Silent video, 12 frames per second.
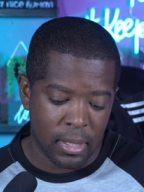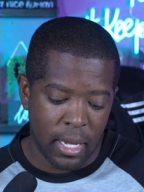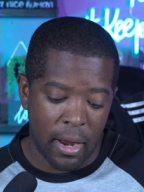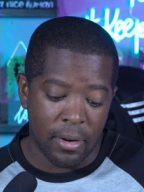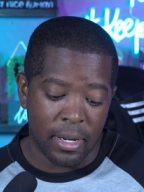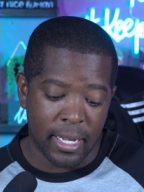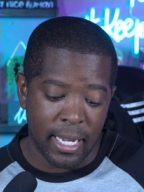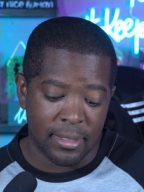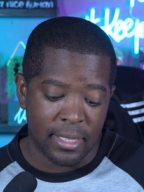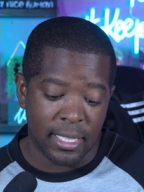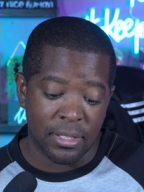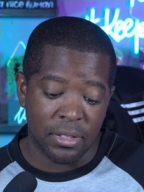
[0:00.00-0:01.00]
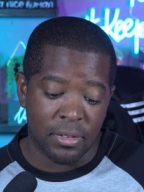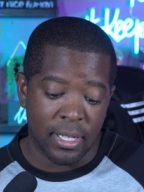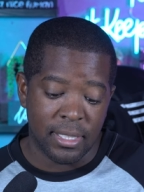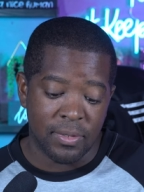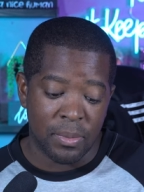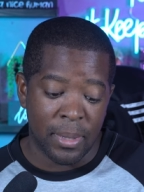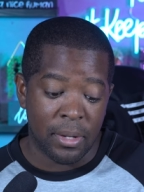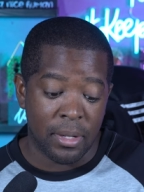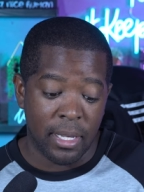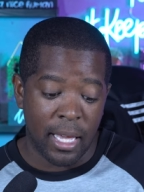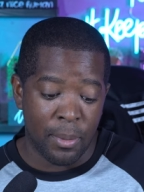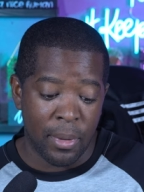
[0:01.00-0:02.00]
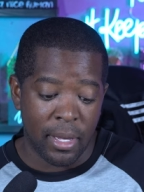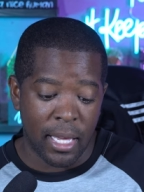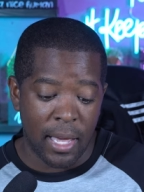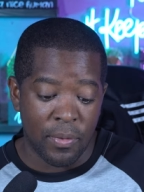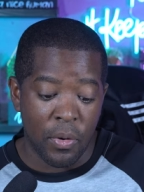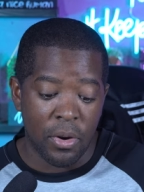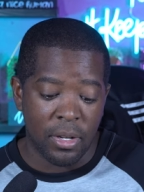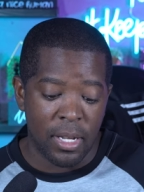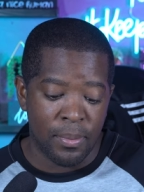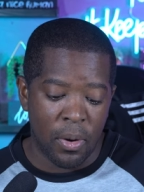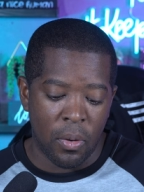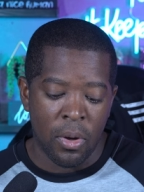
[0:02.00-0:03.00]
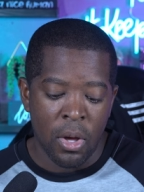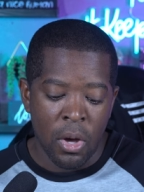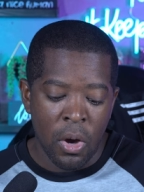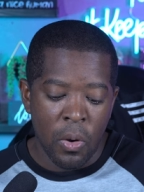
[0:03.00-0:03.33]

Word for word: Eric DaCosta gets aggressive about D K Metcalf or Debo,